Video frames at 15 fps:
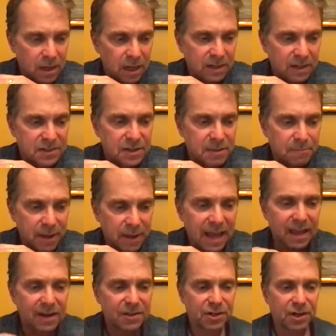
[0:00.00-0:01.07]
It's the
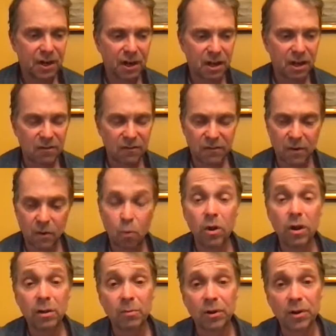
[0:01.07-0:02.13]
page of
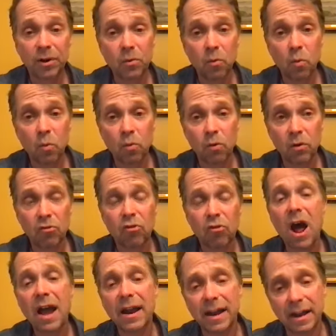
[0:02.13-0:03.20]
Wilbur
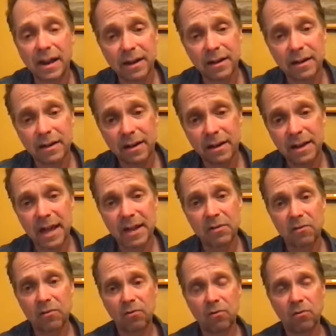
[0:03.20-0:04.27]
crying
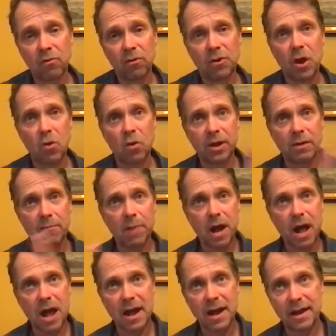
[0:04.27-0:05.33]
and going
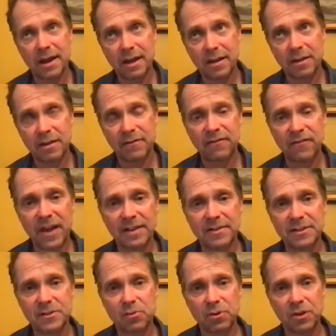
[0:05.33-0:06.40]
by the
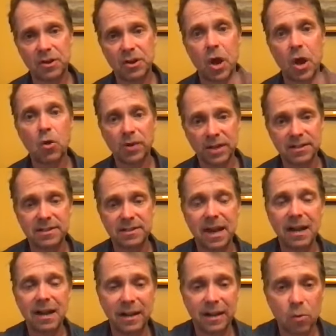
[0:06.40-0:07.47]
fence where the goat is
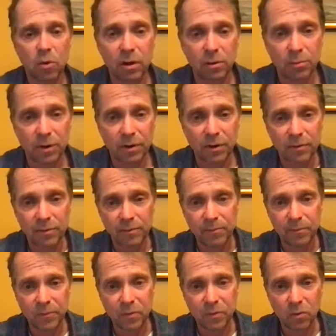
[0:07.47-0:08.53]
telling Wilbur
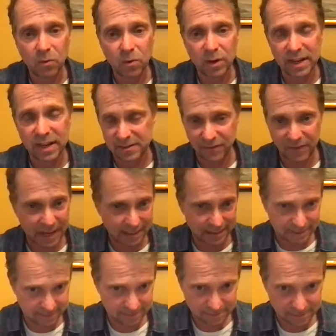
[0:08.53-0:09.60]
his
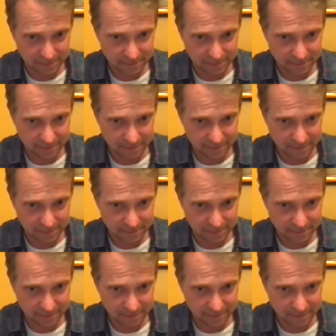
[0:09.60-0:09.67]
fate.